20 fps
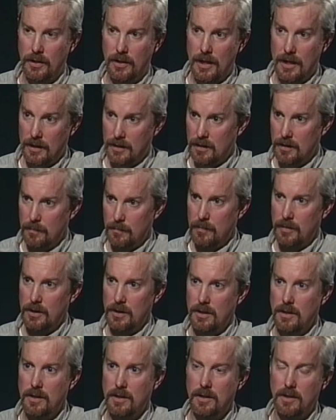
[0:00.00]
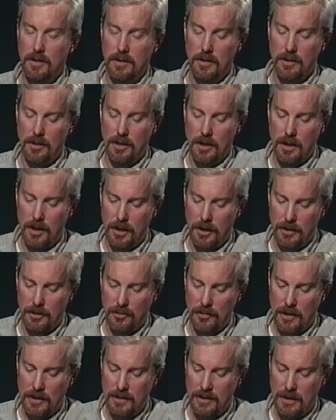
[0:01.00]
that can be
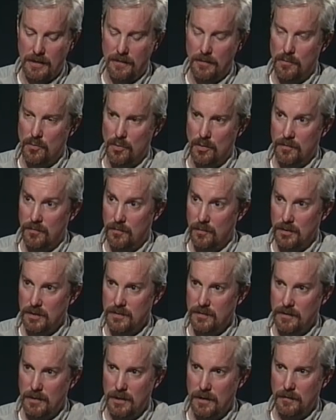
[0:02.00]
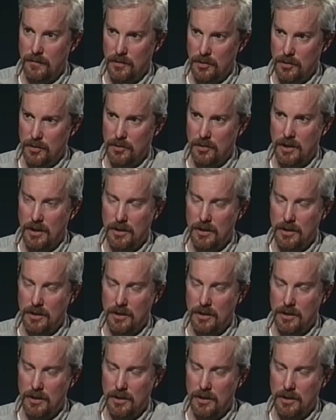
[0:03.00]
addressed even more forcefully in the future.